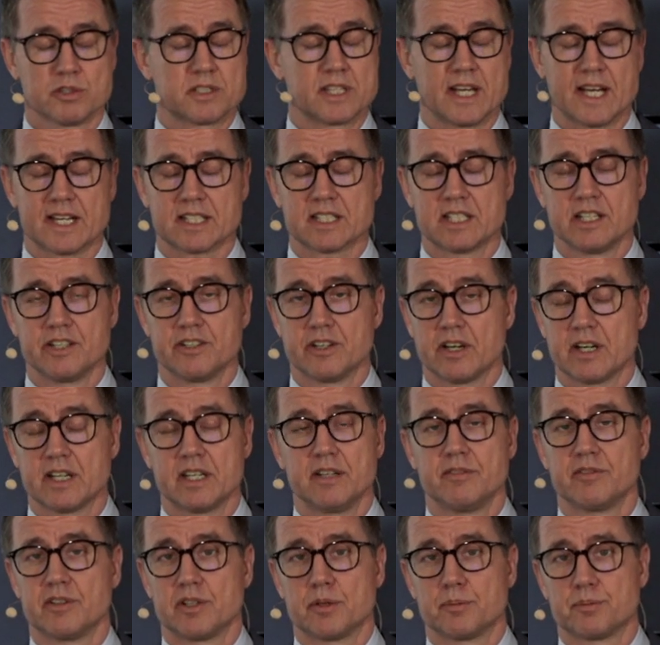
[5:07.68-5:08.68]
It's actually not
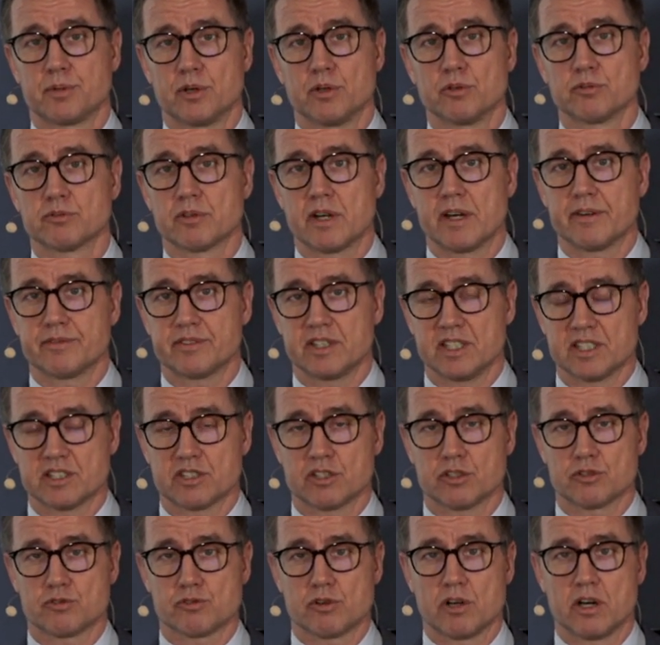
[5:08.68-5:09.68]
even a bone graft, it's
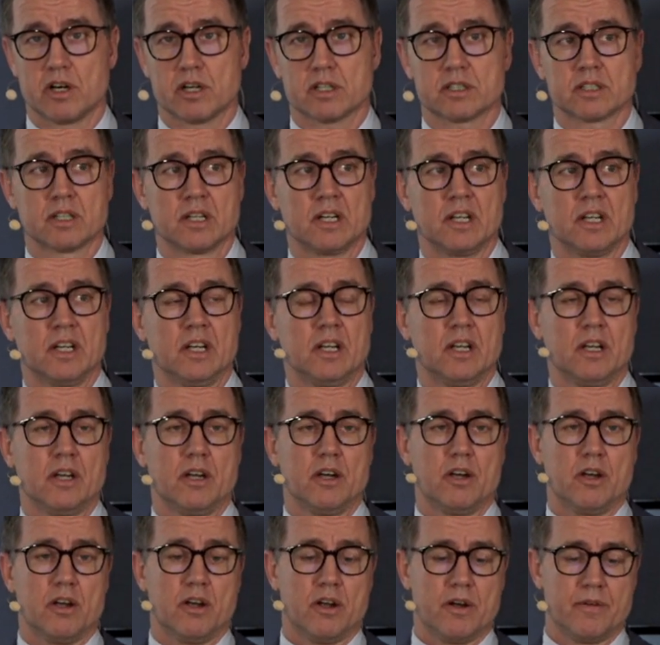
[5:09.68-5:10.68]
a drug.
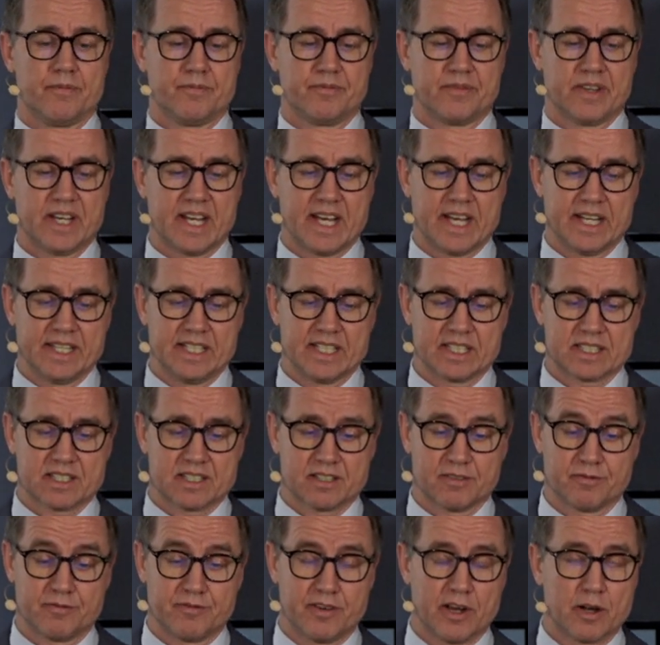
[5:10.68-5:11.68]
And it's
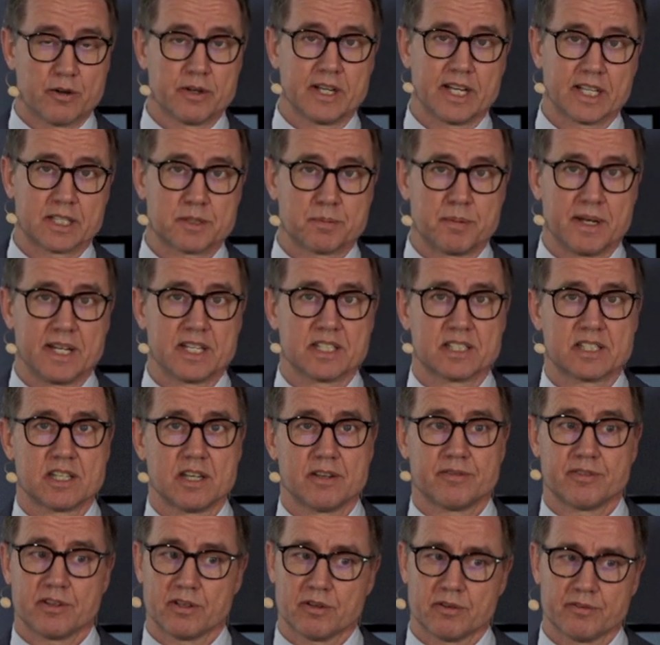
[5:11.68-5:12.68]
very
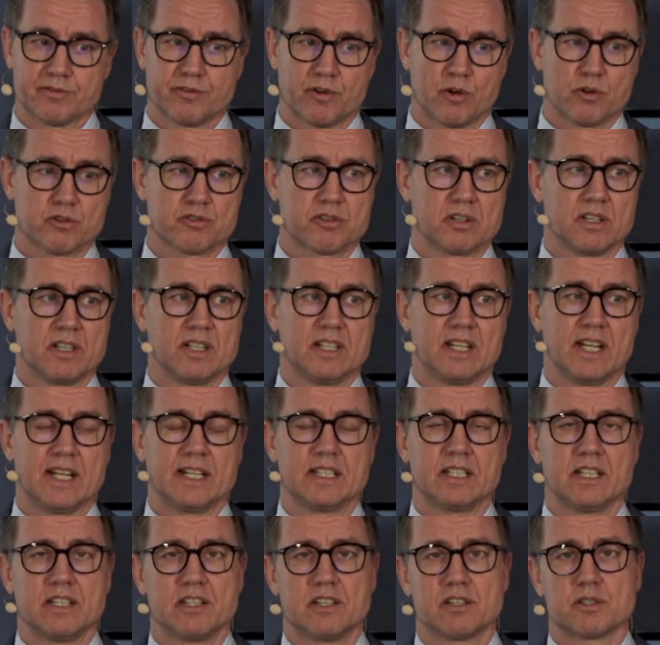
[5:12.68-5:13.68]
expensive, and unfortunately
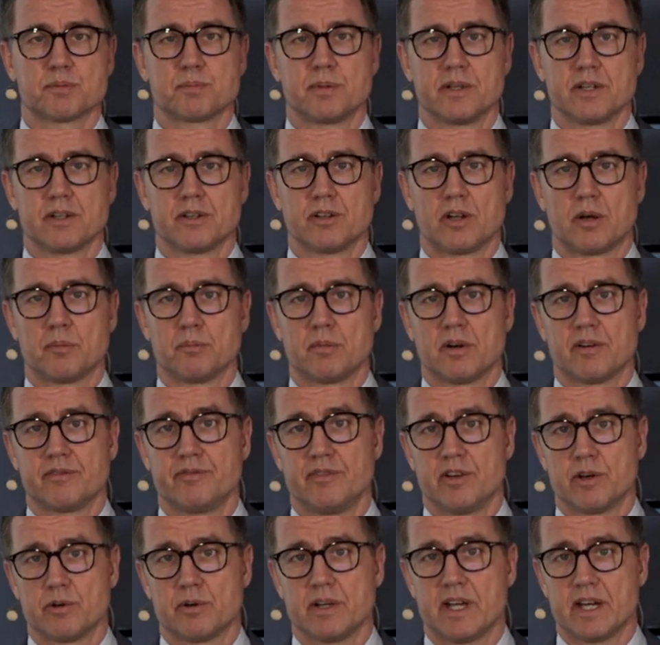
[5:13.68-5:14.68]
lately there's been a number of
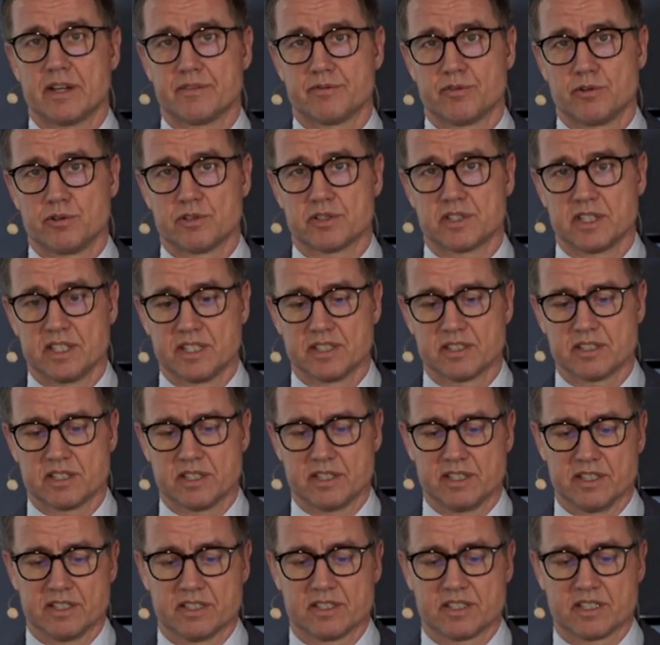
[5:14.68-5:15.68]
very adverse
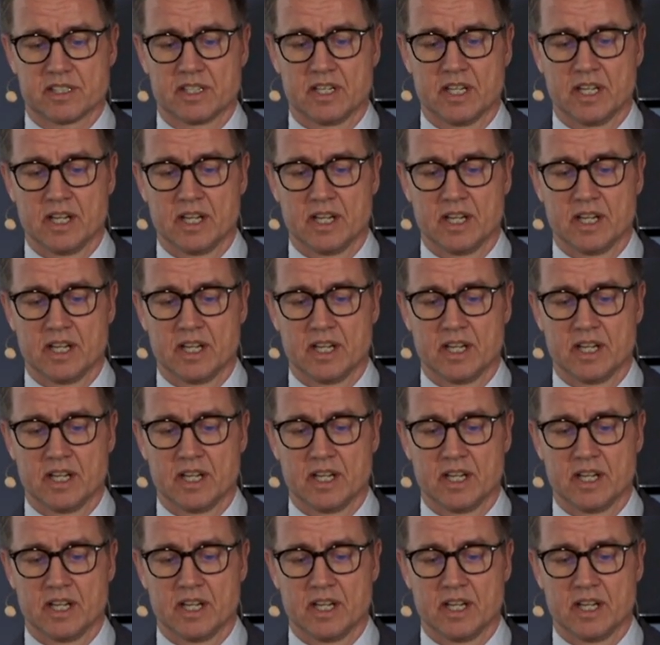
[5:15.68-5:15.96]
incidents.